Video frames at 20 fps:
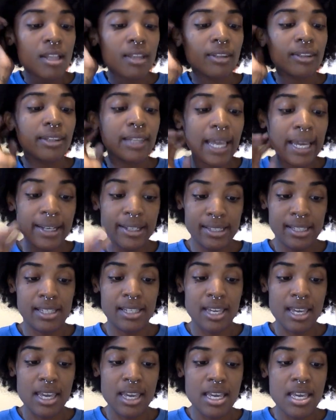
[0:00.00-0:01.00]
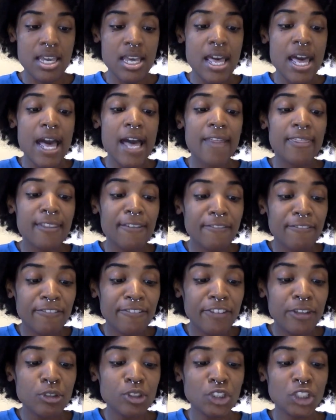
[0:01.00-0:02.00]
Legacy and the
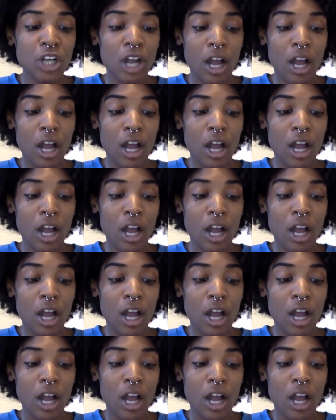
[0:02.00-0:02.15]
future